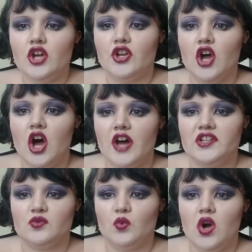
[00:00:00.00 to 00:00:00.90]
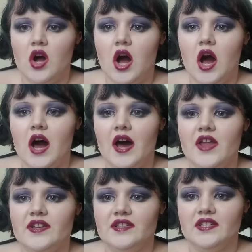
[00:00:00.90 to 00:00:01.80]
not
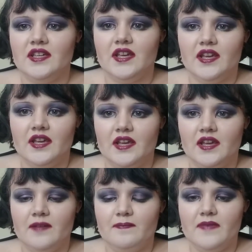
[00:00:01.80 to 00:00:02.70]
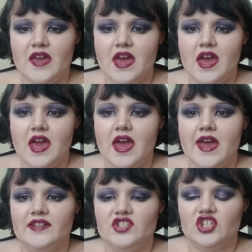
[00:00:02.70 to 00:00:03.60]
one
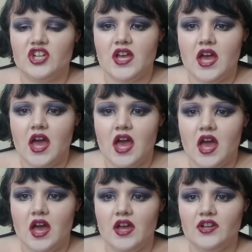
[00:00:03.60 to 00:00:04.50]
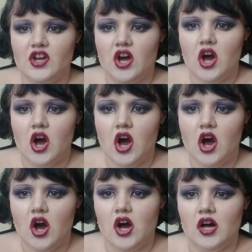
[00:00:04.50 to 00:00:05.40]

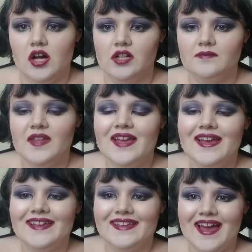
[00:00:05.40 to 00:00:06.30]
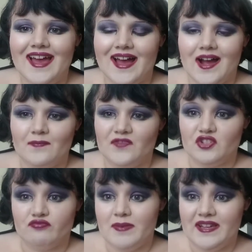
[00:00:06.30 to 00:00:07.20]
dimensional. Yeah, I'm um,
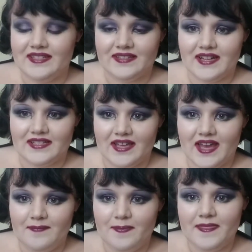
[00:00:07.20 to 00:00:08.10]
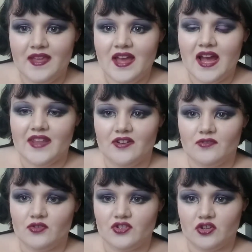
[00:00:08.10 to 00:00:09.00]
just repeating that again. And then
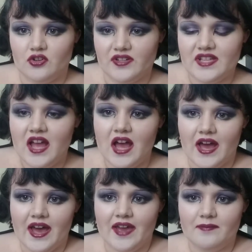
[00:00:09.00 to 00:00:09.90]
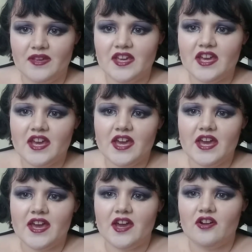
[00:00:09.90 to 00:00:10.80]
of course the chorus, I'm
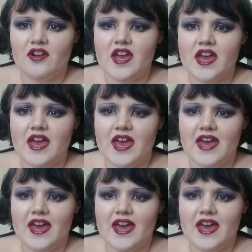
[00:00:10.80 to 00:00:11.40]
iridescent,